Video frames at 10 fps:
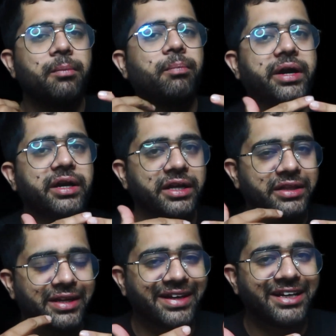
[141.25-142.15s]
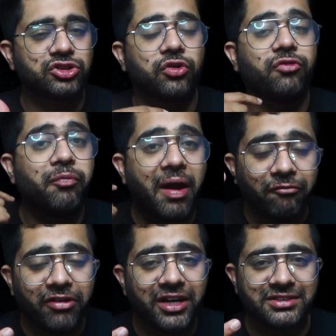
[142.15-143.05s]
But in the case of
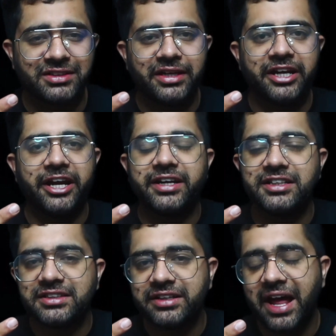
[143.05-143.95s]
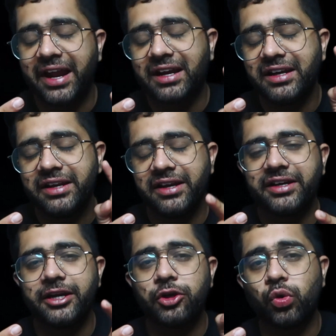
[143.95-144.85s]
pamphlets, it is directly
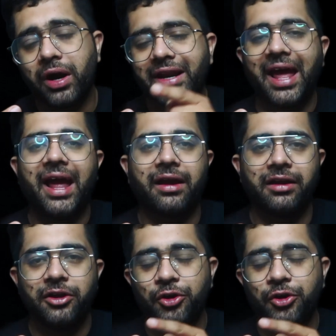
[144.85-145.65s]
written to attack,